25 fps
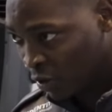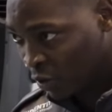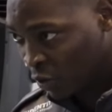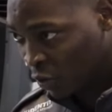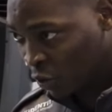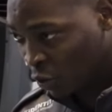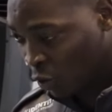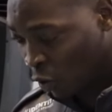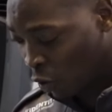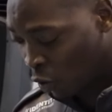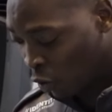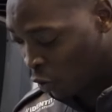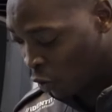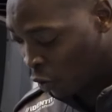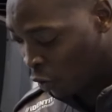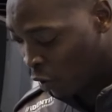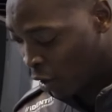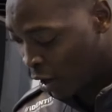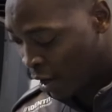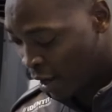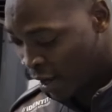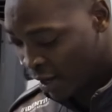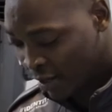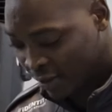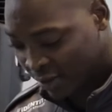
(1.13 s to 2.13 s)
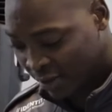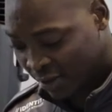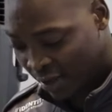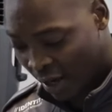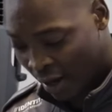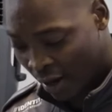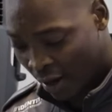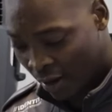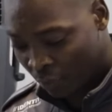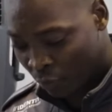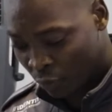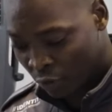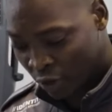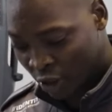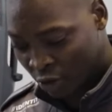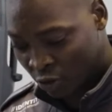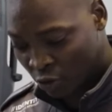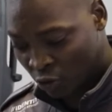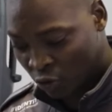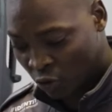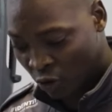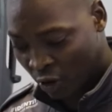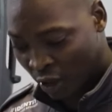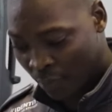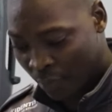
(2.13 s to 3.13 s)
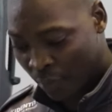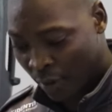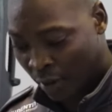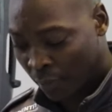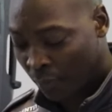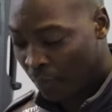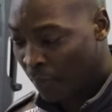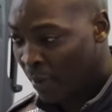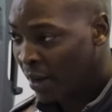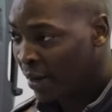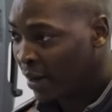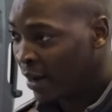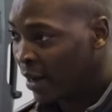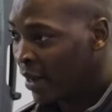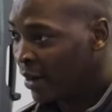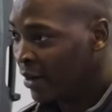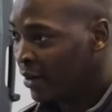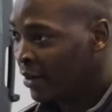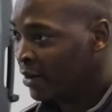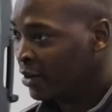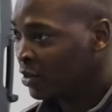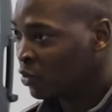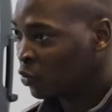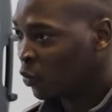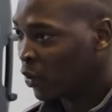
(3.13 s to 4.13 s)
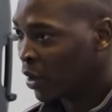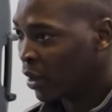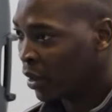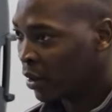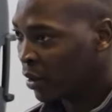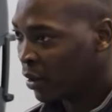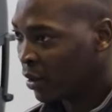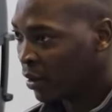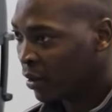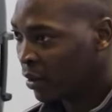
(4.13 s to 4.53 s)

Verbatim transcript: So as I'm here to talk about men and his work